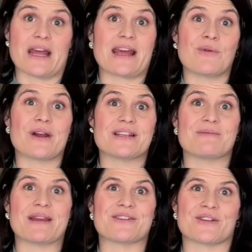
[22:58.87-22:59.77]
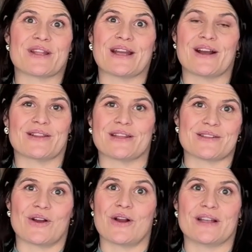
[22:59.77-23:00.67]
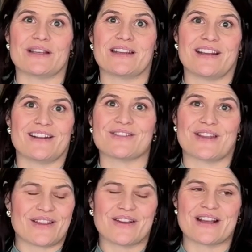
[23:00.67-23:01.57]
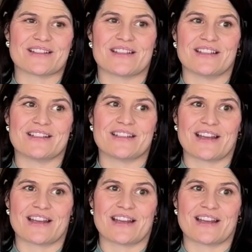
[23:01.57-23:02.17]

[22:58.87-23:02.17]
And I wanted to make sure that I got this on here so that you guys could